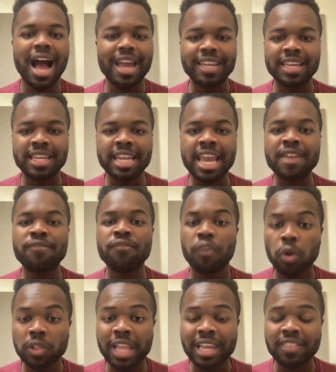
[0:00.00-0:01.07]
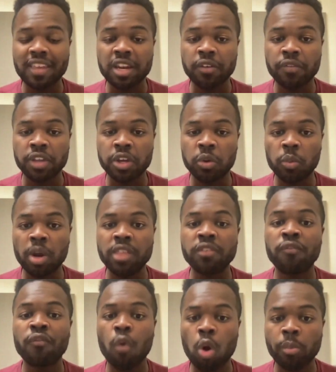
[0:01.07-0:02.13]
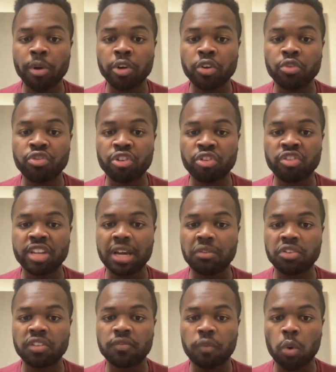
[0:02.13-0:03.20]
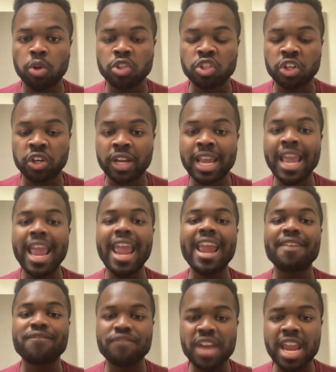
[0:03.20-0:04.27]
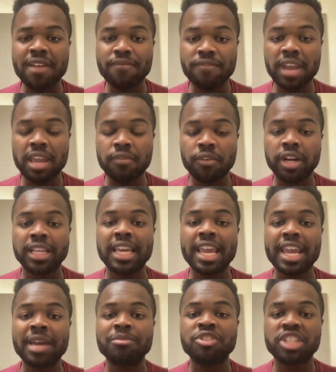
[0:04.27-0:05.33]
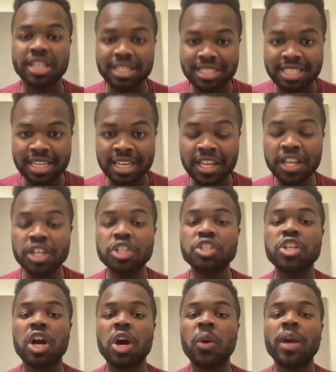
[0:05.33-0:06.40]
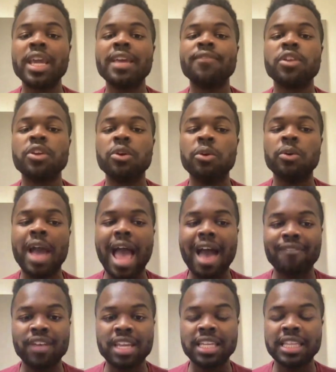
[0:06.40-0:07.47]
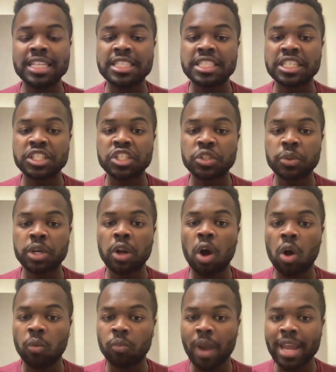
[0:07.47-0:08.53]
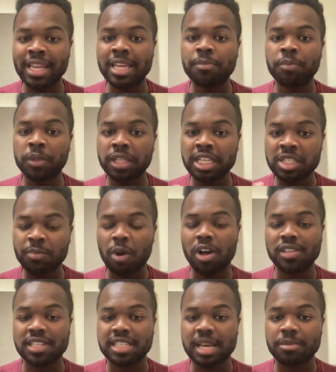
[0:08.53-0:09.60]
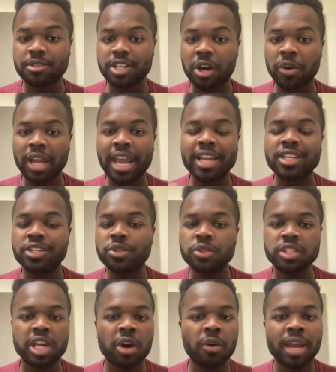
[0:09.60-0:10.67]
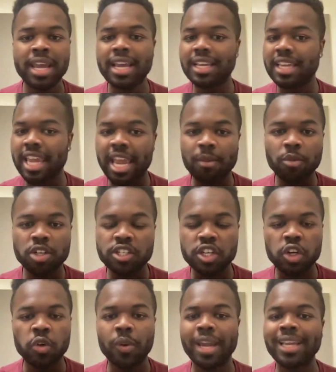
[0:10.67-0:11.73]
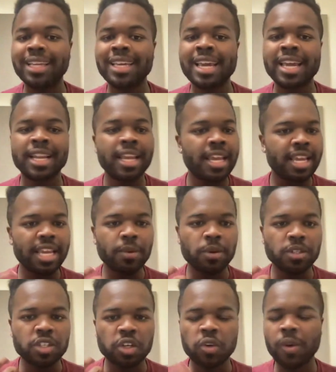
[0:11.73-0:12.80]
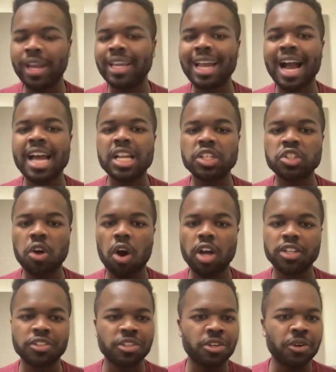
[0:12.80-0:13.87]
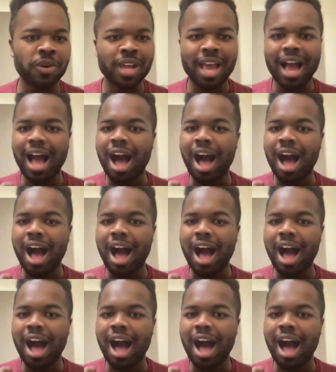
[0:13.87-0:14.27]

I did a full-length interview with former New Jersey Devils enforcer and fan favorite Cam Jansen. So if you haven't listened to it already, please pause this episode and do so. Cam was a great get. He was a great guy to talk to.